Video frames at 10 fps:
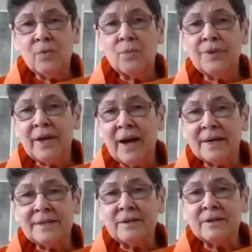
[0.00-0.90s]
with the
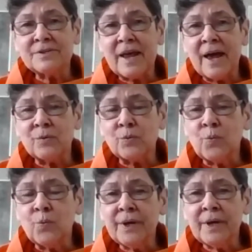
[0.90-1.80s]
ideals and
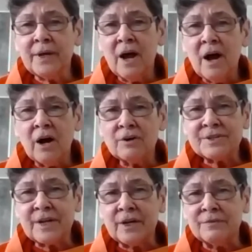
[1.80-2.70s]
we
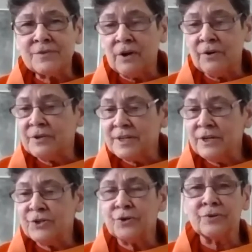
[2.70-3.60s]
ourselves are the
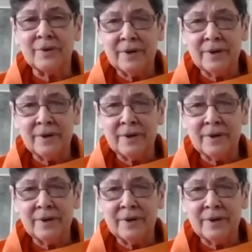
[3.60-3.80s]
teacher.